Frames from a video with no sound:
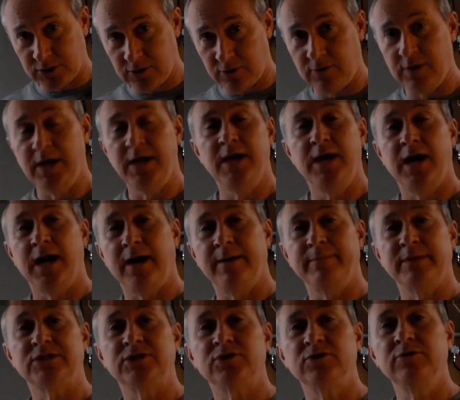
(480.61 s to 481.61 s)
so
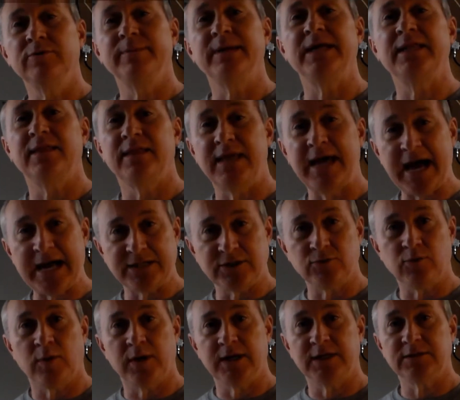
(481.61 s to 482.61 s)
I'm assuming
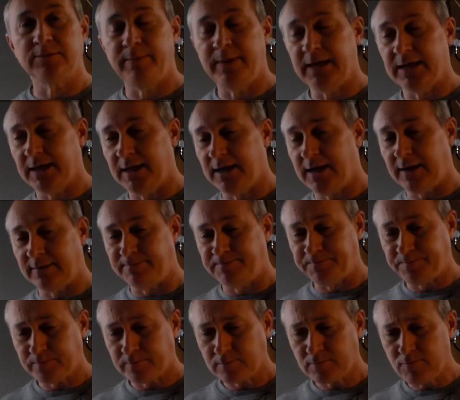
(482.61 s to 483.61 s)
that's what it's picking up.
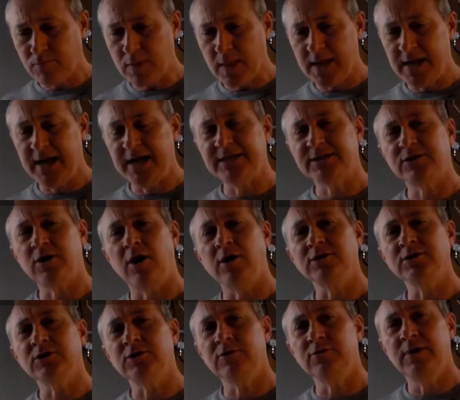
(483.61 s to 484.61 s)
It's
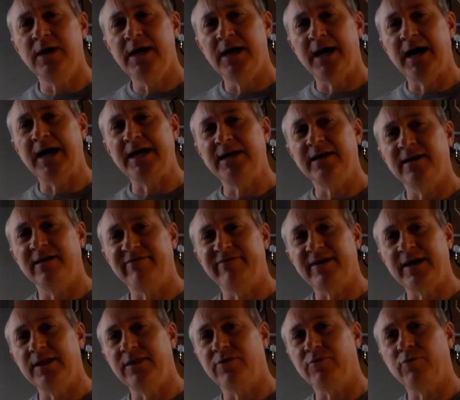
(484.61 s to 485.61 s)
also
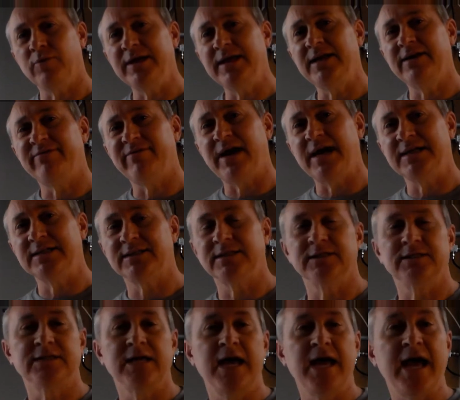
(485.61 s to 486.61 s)
identified 3
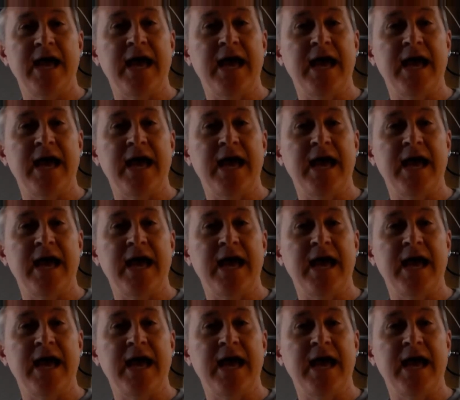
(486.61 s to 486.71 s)
devices